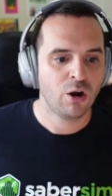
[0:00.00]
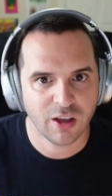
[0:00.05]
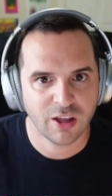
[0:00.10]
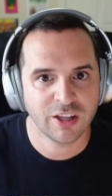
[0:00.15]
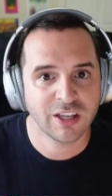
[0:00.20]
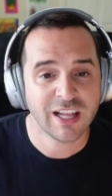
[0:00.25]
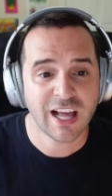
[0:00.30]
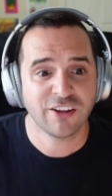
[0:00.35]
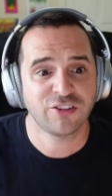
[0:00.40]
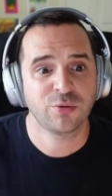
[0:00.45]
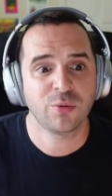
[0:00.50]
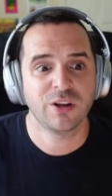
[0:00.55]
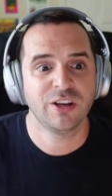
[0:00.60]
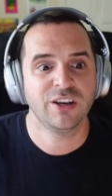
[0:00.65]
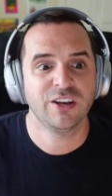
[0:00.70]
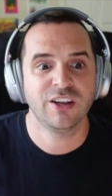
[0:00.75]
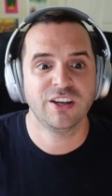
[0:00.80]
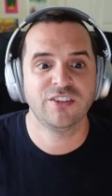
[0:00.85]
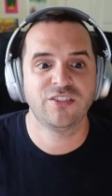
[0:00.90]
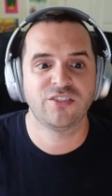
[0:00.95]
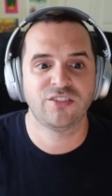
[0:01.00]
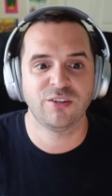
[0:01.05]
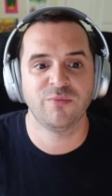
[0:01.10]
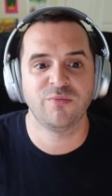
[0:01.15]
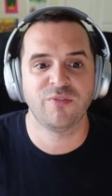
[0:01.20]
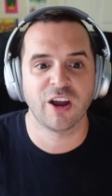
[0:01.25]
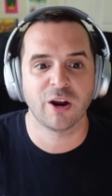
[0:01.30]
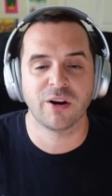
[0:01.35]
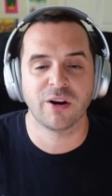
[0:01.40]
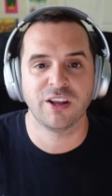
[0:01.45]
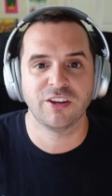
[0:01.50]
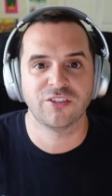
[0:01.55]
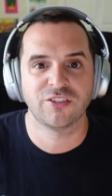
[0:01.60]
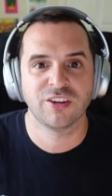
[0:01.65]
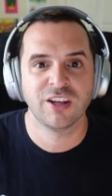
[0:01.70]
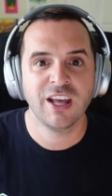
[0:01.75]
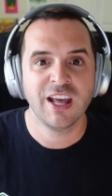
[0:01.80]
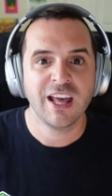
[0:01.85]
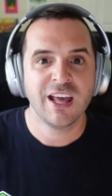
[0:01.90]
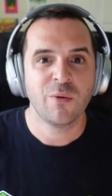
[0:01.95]
And the last one is sim variance,
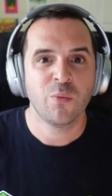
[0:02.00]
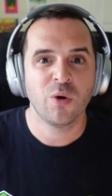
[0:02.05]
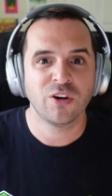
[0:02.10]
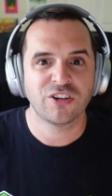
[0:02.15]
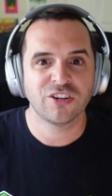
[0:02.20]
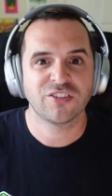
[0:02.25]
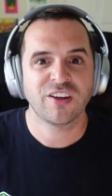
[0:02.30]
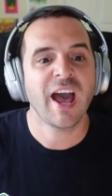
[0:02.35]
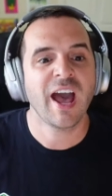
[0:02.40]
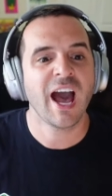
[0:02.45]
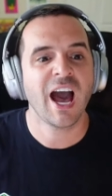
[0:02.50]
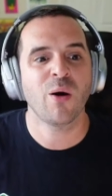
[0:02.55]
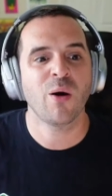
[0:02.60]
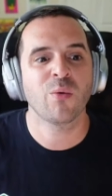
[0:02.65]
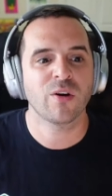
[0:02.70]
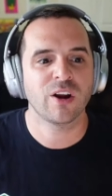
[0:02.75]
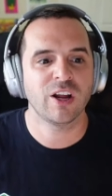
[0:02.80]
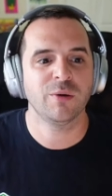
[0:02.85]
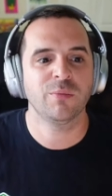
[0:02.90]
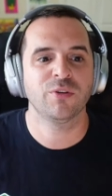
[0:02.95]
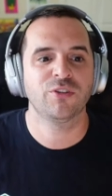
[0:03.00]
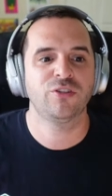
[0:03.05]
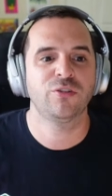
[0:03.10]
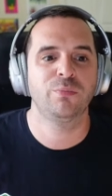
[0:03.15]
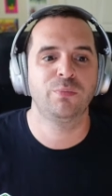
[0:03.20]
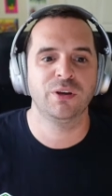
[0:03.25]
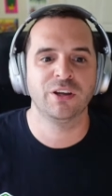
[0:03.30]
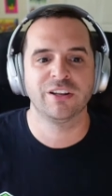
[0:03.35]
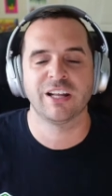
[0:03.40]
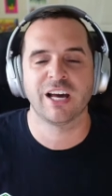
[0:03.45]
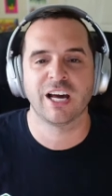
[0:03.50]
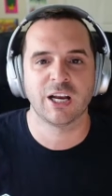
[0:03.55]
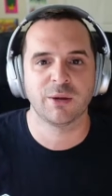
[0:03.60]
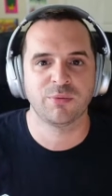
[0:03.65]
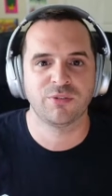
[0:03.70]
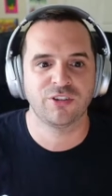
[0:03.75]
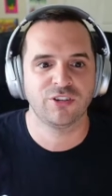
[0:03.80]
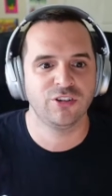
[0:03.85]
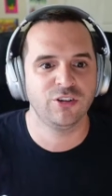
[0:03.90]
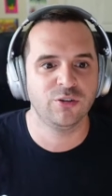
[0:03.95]
which is how we're able to build
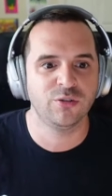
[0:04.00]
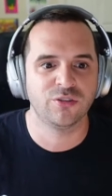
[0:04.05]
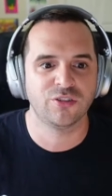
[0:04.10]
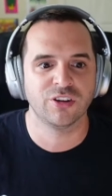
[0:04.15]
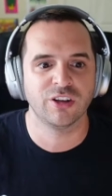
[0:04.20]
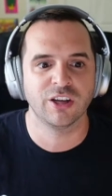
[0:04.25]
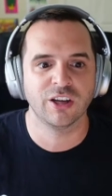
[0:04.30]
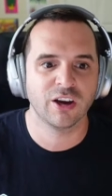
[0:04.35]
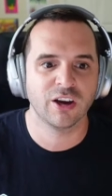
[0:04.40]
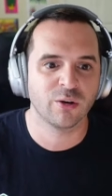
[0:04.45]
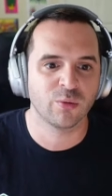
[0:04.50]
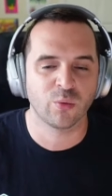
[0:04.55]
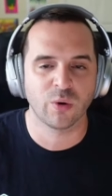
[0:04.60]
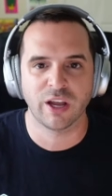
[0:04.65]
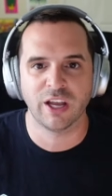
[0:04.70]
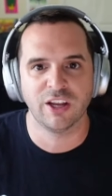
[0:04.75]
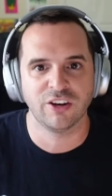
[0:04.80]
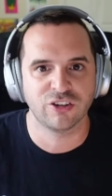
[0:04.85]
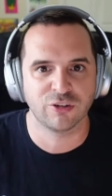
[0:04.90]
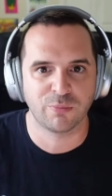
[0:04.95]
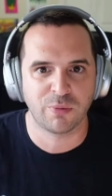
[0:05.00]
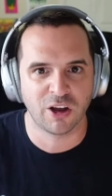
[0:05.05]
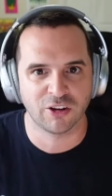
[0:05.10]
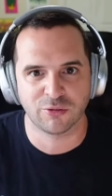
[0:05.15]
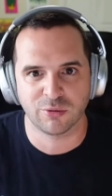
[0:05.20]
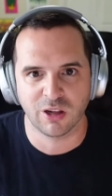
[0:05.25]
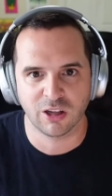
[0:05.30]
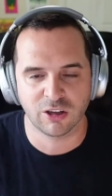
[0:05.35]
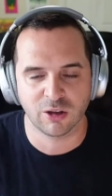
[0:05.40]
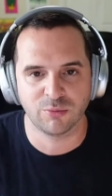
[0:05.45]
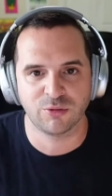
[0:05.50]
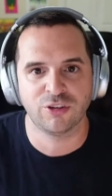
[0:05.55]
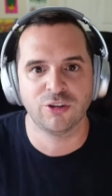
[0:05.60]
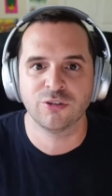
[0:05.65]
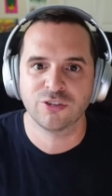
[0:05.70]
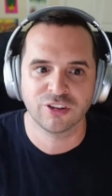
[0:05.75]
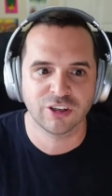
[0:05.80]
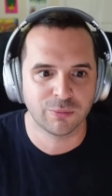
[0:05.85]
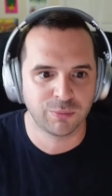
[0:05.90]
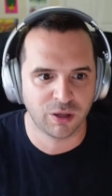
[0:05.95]
lineups using a range of possible outcomes,
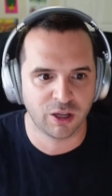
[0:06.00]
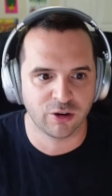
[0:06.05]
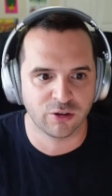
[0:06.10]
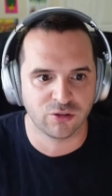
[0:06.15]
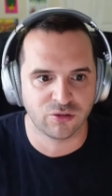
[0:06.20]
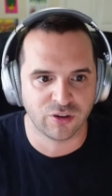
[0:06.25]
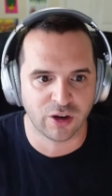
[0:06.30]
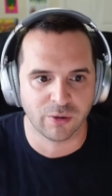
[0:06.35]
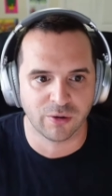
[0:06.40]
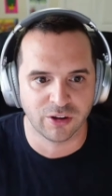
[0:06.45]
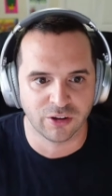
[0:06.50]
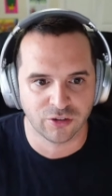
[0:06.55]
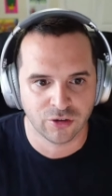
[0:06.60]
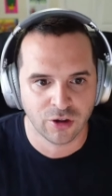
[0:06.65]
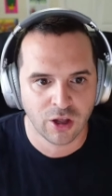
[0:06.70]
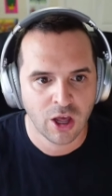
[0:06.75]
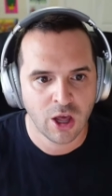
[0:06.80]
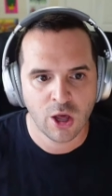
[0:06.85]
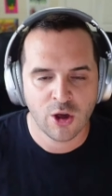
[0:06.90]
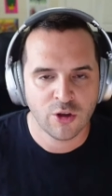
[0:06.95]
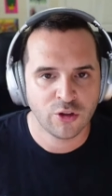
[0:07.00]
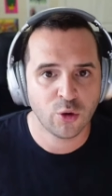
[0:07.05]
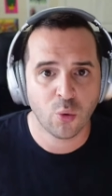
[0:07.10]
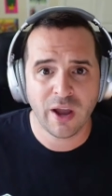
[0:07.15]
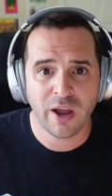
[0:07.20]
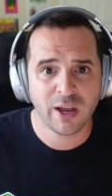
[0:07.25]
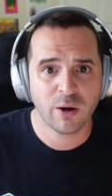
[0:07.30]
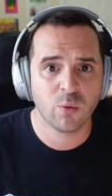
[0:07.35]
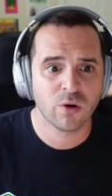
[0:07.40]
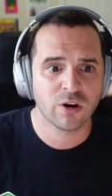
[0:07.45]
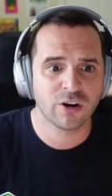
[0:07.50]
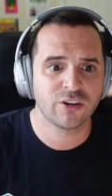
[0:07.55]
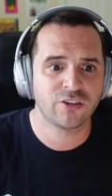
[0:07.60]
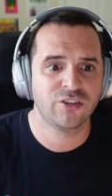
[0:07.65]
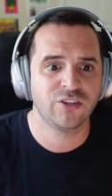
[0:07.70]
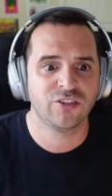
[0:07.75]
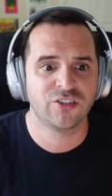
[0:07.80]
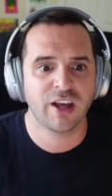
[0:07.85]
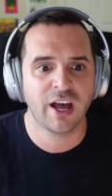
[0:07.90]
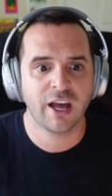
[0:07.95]
using a player's variance. The way it works
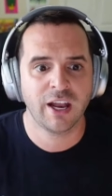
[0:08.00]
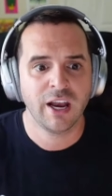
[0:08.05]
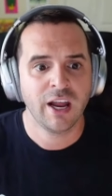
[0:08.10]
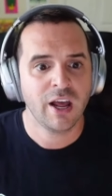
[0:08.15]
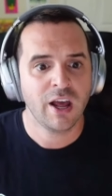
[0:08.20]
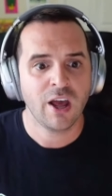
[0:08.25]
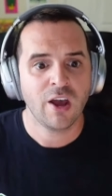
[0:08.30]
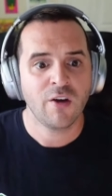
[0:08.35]
is that